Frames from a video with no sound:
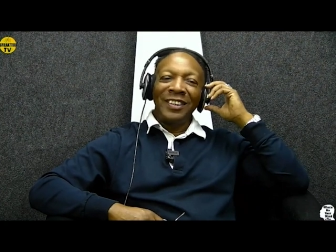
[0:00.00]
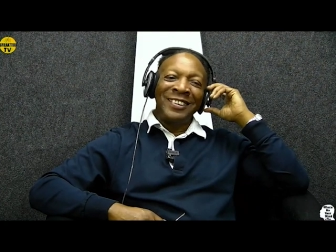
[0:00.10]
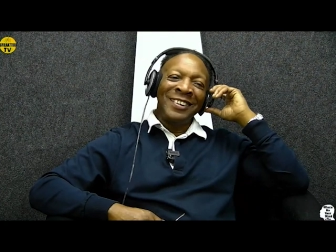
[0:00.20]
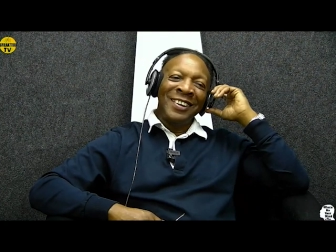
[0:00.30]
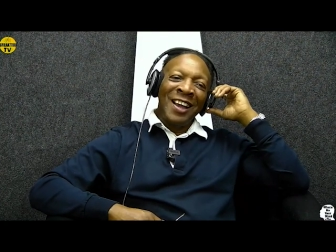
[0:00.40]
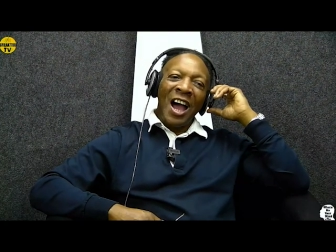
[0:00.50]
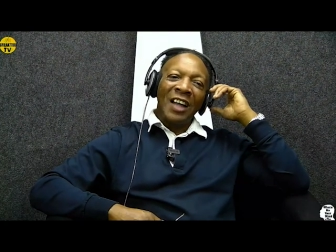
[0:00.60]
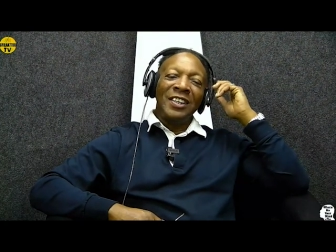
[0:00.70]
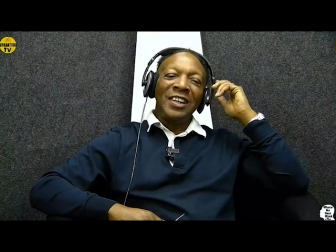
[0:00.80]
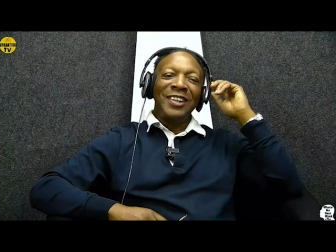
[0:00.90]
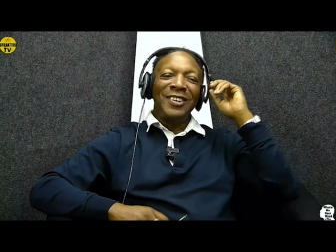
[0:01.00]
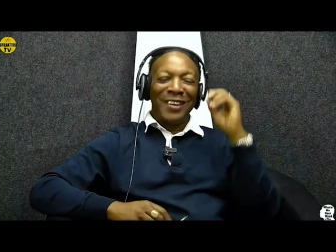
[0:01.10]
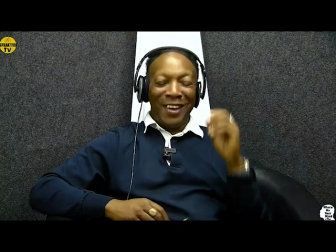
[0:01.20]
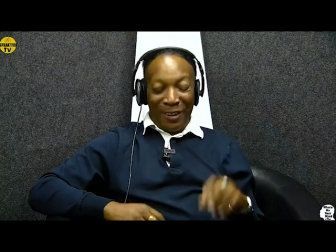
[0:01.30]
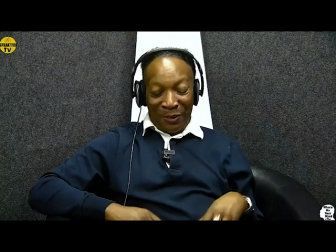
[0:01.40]
I can I can hear
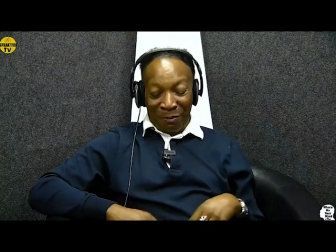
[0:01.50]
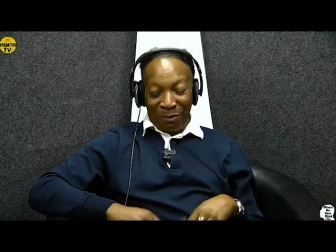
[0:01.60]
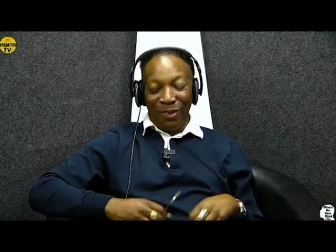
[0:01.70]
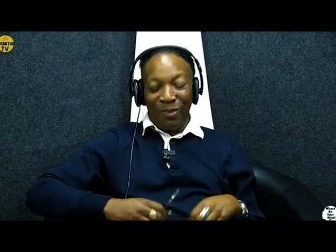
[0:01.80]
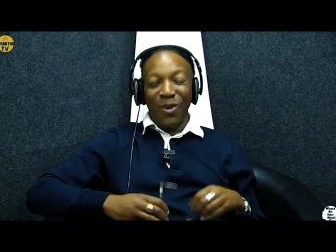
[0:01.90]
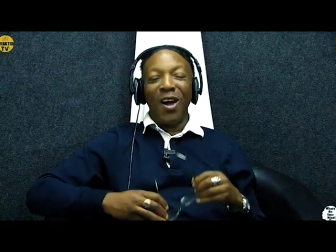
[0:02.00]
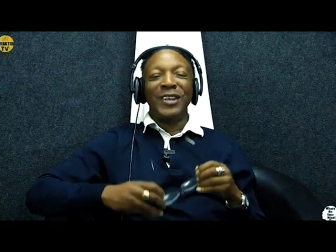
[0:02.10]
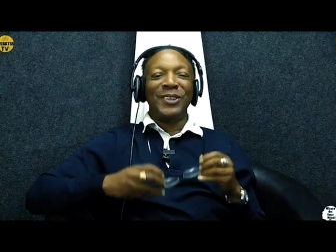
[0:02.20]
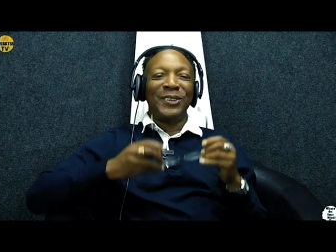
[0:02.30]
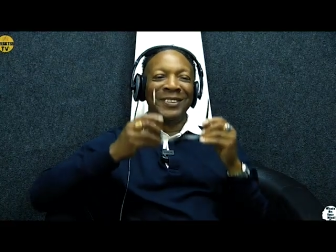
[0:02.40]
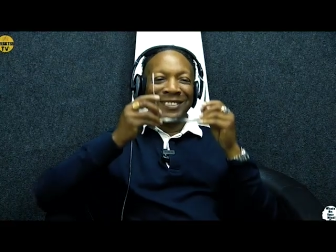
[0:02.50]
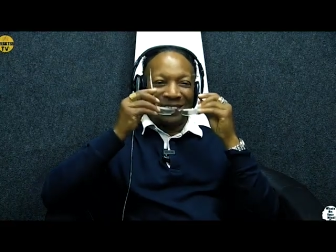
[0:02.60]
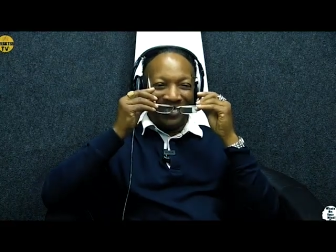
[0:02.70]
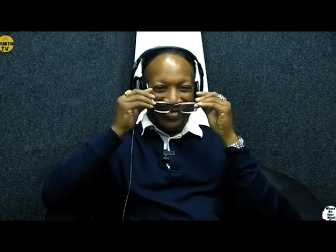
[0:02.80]
you there. Where are you?